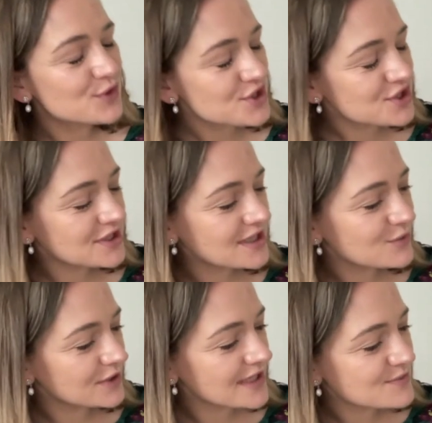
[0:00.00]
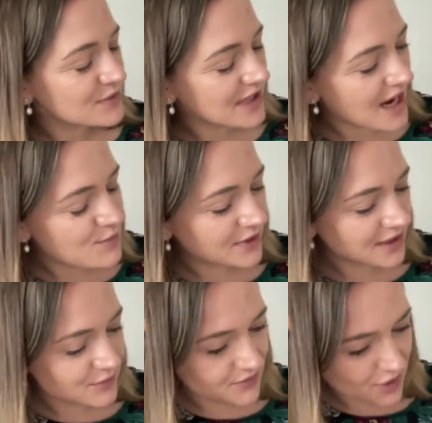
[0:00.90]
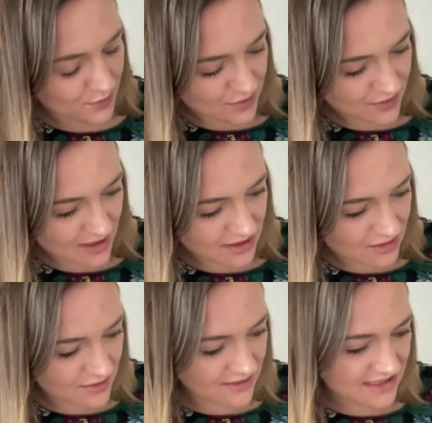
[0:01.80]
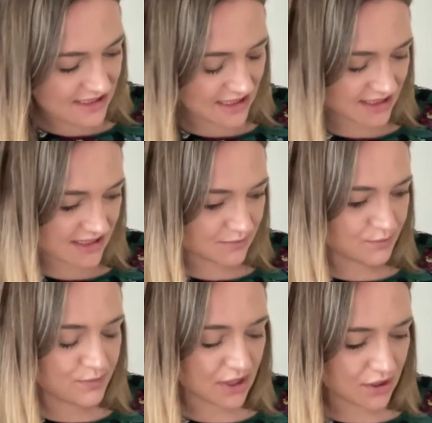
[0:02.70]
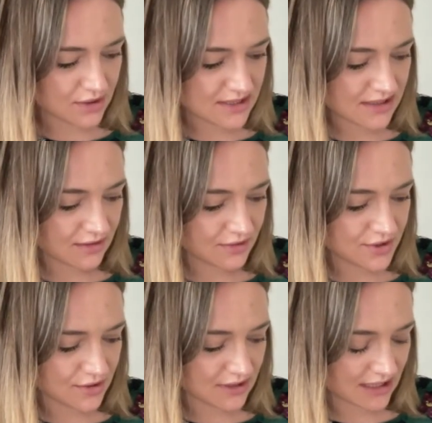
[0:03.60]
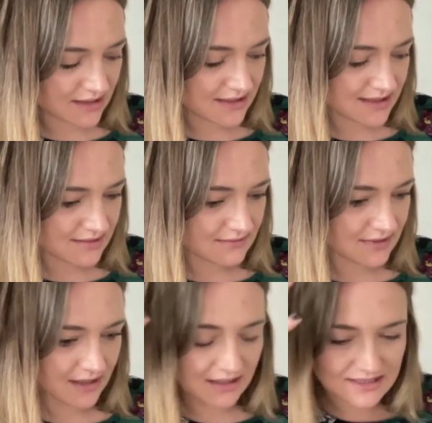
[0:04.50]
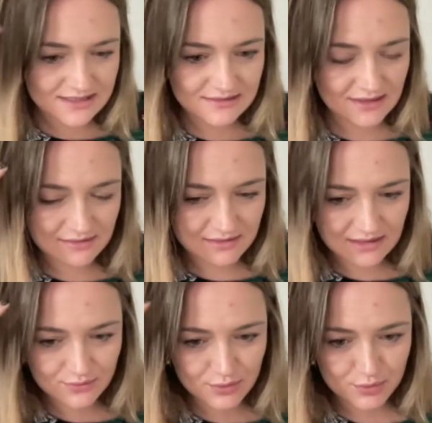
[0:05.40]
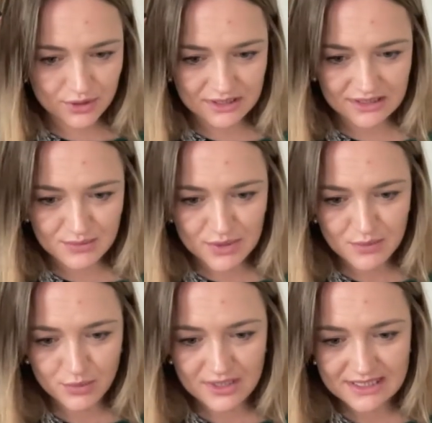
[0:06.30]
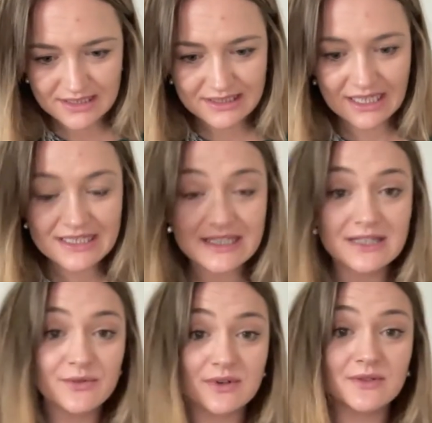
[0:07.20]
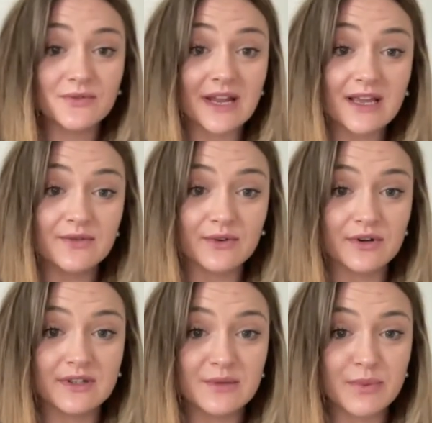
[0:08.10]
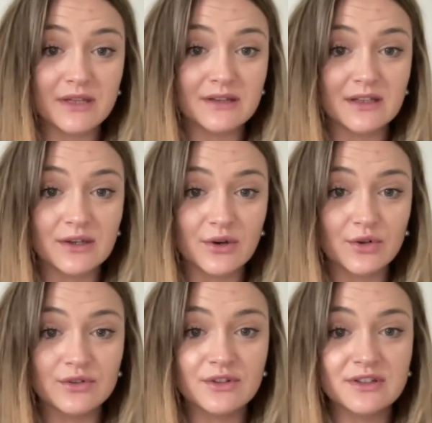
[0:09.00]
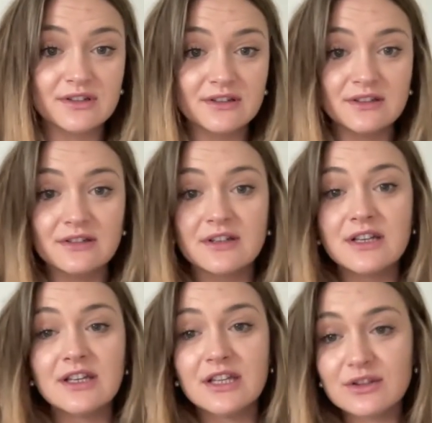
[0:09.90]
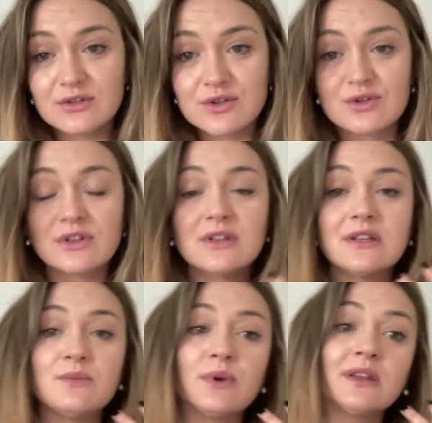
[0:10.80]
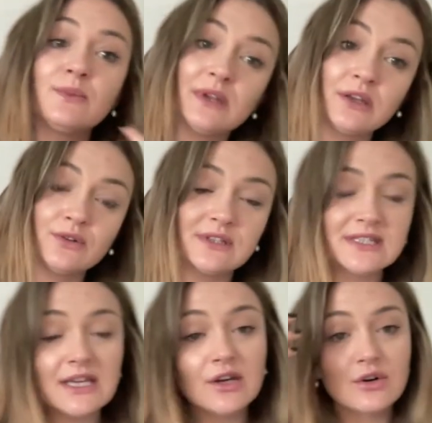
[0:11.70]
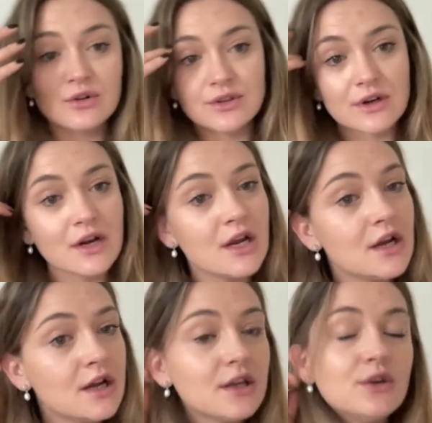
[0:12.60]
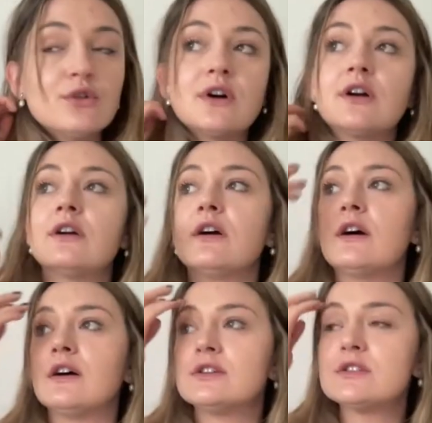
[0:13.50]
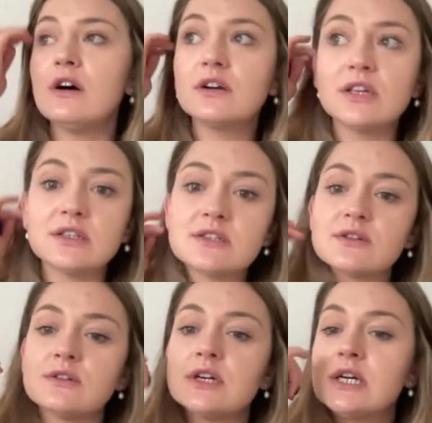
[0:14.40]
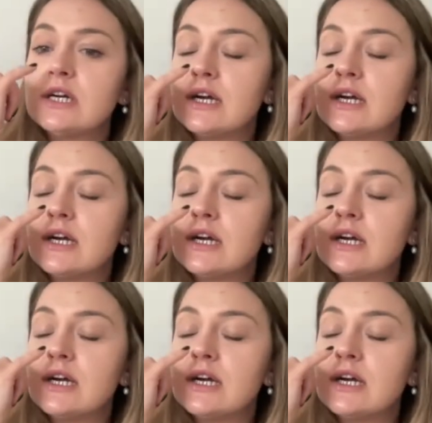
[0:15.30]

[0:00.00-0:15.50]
unfortunately, what has been happening with copyright law is that because culture gains, like I at one point in the paper, I say it gains a different flavor depending on the industry and depending on the stakeholder you are talking to.